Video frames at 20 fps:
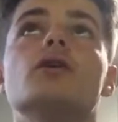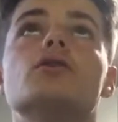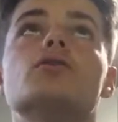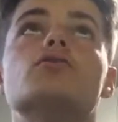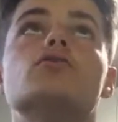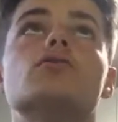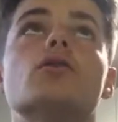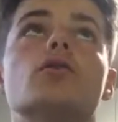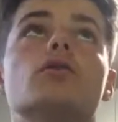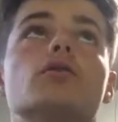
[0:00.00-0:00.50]

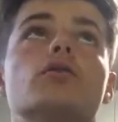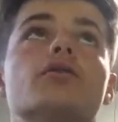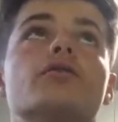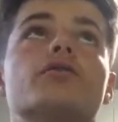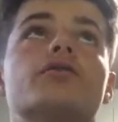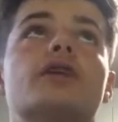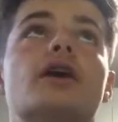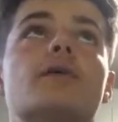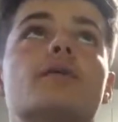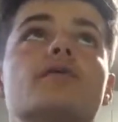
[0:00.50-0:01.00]
Rolls.
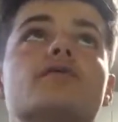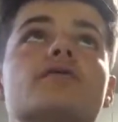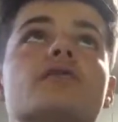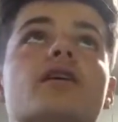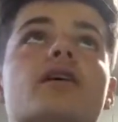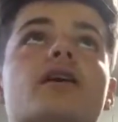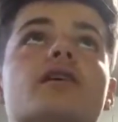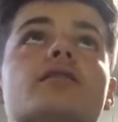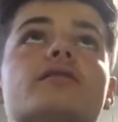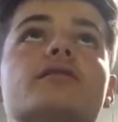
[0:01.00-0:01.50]
Now
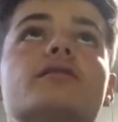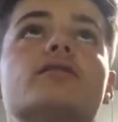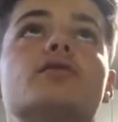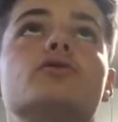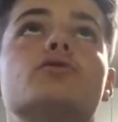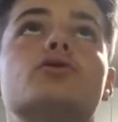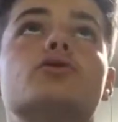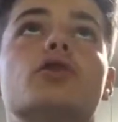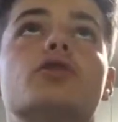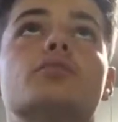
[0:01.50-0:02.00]
inside to
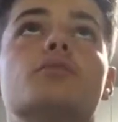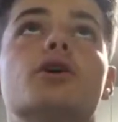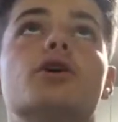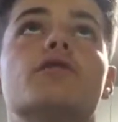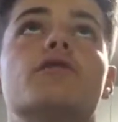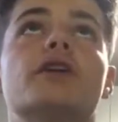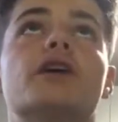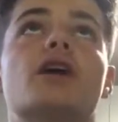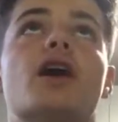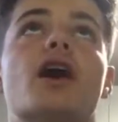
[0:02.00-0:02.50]
Josh
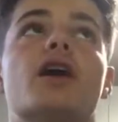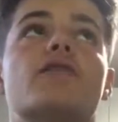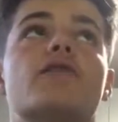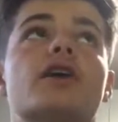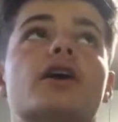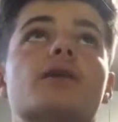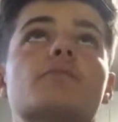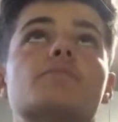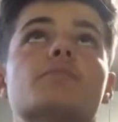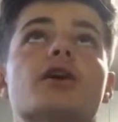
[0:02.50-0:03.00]
Murphy. Cardiff
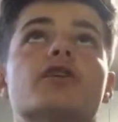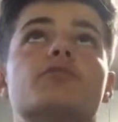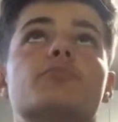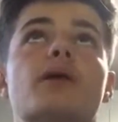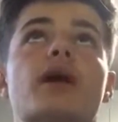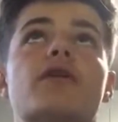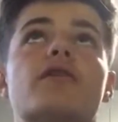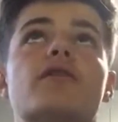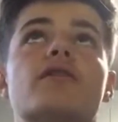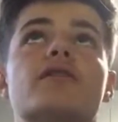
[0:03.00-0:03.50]
looking much
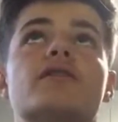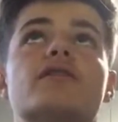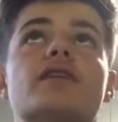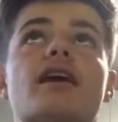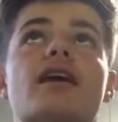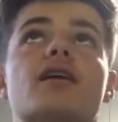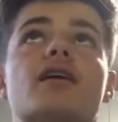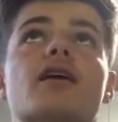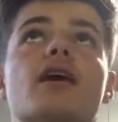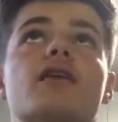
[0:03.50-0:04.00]
better in the
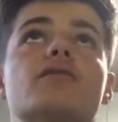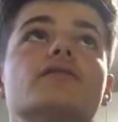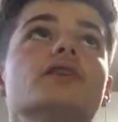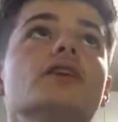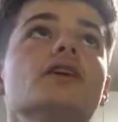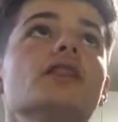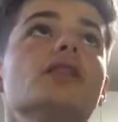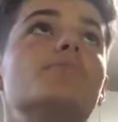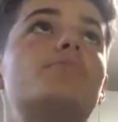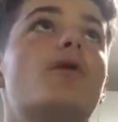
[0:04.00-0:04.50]
second
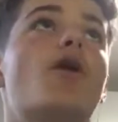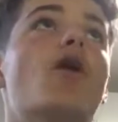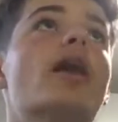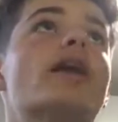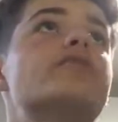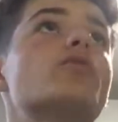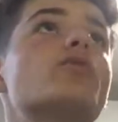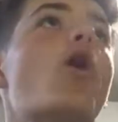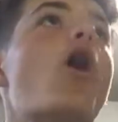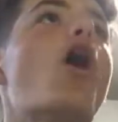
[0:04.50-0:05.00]
half. The ball
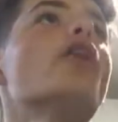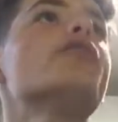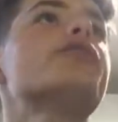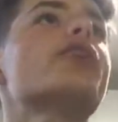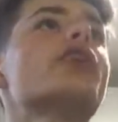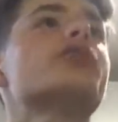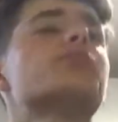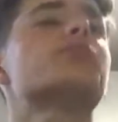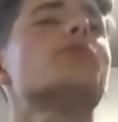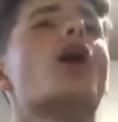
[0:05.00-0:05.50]
in towards
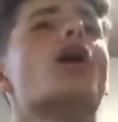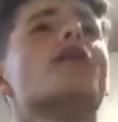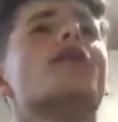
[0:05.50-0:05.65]
Josh Murphy.